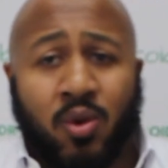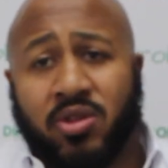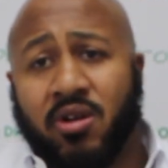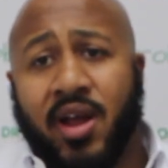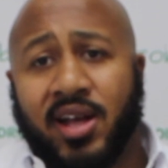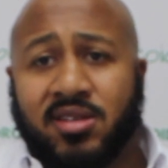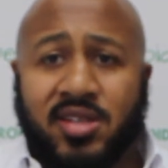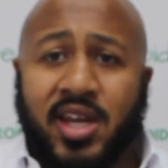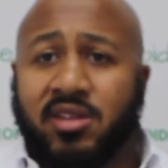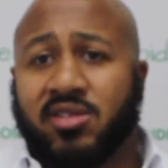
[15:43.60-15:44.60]
with their
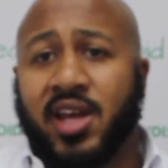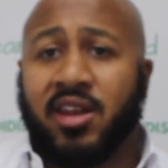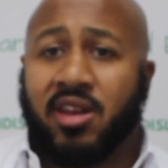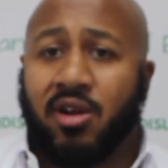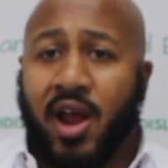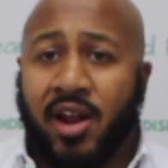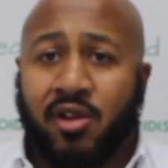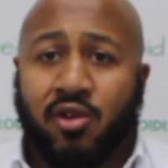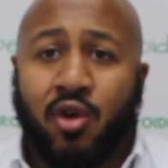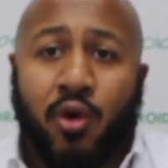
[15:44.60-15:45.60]
S8s and
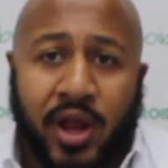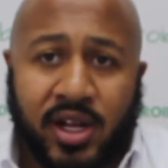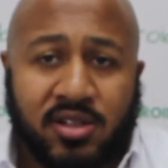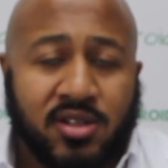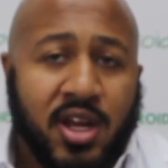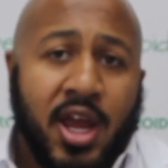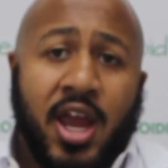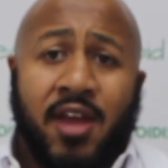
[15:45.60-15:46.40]
their Note 8s.